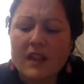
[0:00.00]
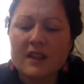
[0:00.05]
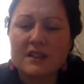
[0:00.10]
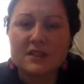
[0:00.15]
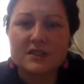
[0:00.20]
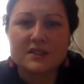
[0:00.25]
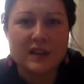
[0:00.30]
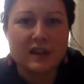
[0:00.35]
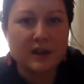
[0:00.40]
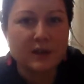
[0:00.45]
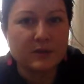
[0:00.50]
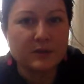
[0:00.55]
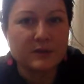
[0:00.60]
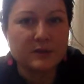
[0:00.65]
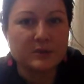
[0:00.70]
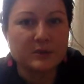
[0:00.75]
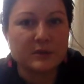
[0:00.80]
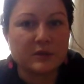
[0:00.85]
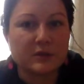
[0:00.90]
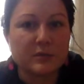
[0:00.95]
I just thought I would
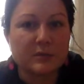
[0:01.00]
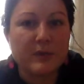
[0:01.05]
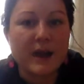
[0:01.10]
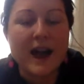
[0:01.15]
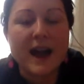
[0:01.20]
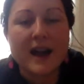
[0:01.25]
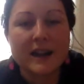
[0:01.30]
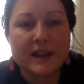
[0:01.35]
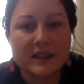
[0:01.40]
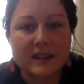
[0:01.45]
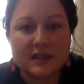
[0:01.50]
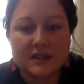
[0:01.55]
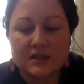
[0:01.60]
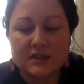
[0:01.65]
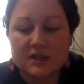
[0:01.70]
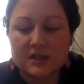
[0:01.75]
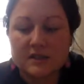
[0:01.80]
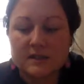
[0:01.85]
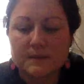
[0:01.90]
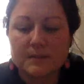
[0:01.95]
do a little
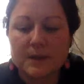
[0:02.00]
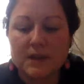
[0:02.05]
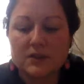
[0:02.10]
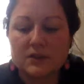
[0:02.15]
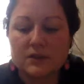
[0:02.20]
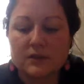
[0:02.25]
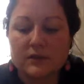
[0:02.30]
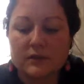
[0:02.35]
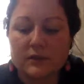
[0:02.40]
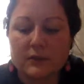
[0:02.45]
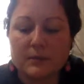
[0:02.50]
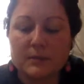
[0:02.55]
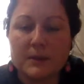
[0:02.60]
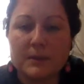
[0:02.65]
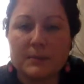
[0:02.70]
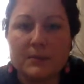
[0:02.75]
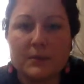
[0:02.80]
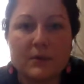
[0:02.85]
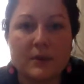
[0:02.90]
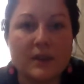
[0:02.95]
package special for
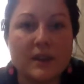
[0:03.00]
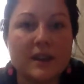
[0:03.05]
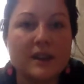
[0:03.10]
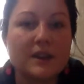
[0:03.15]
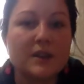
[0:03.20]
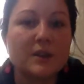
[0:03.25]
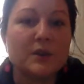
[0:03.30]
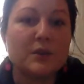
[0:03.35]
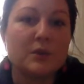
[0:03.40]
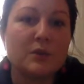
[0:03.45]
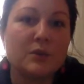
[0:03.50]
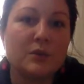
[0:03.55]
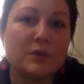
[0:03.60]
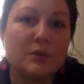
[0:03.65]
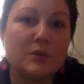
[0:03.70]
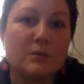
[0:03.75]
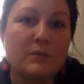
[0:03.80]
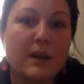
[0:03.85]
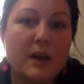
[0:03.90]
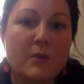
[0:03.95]
people
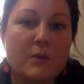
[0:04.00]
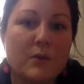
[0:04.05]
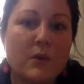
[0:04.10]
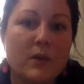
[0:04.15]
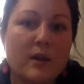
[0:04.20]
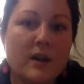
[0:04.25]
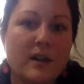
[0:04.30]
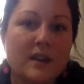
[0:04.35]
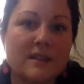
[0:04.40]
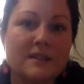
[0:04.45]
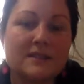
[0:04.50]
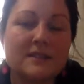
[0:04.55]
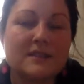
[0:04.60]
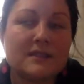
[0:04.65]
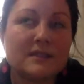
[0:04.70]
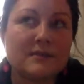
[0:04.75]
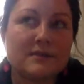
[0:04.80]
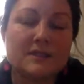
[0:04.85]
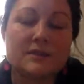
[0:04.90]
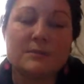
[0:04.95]
who might
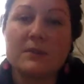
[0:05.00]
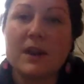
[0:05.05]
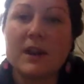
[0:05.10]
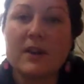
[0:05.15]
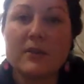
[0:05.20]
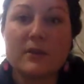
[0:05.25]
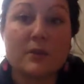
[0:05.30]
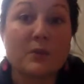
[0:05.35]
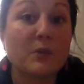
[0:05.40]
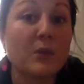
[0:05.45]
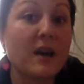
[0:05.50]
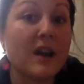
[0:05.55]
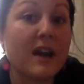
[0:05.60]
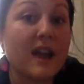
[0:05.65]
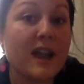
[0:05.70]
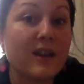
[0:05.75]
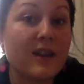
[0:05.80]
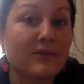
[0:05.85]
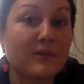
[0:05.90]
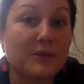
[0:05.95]
want to buy their
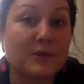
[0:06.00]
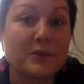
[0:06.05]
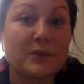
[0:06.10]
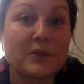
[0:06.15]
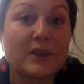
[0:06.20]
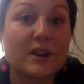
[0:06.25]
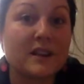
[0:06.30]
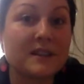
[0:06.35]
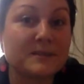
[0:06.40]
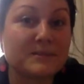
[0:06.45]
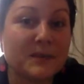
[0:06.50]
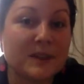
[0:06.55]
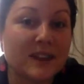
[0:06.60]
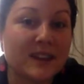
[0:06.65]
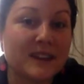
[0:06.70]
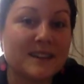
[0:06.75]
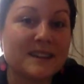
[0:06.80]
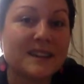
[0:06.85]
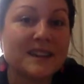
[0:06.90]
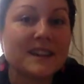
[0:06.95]
wife or their
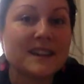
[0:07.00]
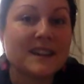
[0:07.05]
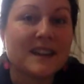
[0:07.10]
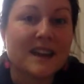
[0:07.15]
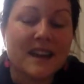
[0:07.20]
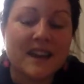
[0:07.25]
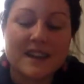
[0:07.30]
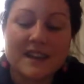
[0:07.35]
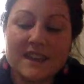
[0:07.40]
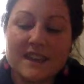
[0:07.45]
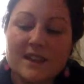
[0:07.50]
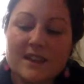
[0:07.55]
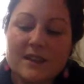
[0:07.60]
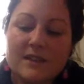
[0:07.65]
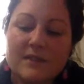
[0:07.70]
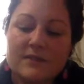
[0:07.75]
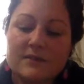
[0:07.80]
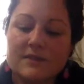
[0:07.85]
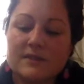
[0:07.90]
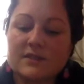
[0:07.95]
husband a
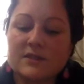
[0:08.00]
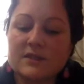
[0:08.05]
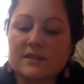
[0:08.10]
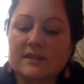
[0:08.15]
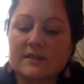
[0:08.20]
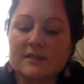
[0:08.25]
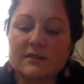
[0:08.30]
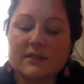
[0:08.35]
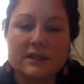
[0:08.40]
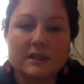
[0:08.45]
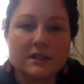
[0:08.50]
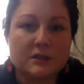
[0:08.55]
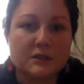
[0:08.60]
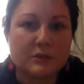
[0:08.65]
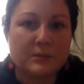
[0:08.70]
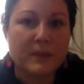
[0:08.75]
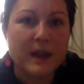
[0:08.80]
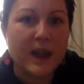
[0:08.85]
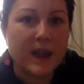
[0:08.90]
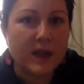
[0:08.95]
gift, just of a
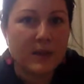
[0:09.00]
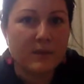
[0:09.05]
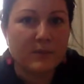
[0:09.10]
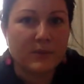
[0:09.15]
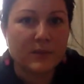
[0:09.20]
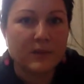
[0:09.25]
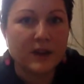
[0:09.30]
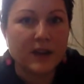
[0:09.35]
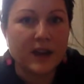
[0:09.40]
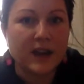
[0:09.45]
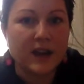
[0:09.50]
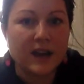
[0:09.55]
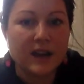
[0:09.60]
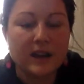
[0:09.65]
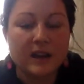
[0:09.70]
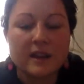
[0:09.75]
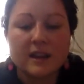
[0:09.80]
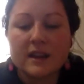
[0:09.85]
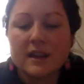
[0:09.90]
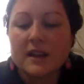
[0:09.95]
little
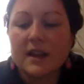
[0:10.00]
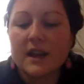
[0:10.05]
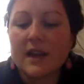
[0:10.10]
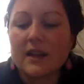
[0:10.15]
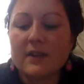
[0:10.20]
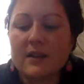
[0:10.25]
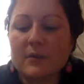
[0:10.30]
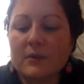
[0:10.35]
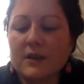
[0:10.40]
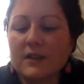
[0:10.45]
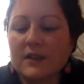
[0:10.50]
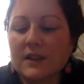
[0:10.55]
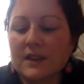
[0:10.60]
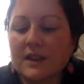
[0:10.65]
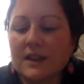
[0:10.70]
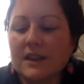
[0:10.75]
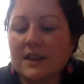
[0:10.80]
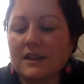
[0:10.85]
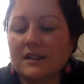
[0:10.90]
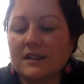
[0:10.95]
pampering, and that way they
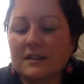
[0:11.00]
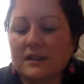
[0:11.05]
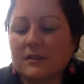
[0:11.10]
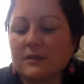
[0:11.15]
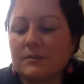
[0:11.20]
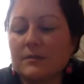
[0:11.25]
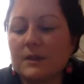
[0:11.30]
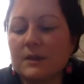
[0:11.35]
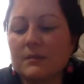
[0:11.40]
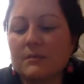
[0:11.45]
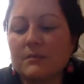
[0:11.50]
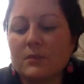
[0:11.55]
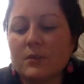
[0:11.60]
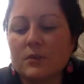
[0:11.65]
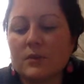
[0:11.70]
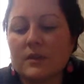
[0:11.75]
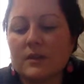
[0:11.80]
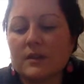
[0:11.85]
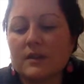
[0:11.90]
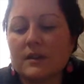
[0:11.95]
can get a little bit
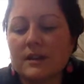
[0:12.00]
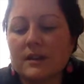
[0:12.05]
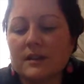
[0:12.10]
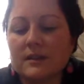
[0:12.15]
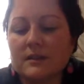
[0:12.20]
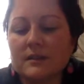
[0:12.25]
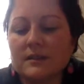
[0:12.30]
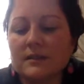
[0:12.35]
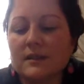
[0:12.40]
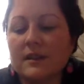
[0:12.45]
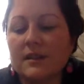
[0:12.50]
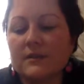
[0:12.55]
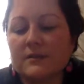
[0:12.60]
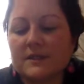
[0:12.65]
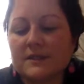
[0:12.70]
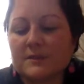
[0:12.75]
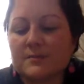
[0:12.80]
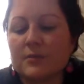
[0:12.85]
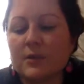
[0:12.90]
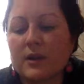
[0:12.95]
more love
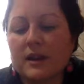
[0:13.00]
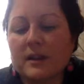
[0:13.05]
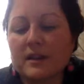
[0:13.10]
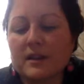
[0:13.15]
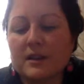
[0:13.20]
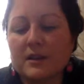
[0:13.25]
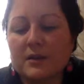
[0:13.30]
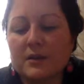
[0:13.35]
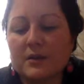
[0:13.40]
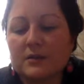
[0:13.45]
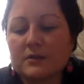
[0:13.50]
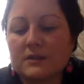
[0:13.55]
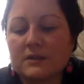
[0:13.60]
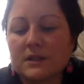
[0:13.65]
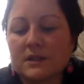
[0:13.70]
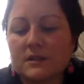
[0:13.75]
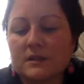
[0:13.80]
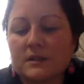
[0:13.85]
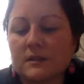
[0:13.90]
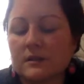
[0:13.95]
spread
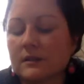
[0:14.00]
out.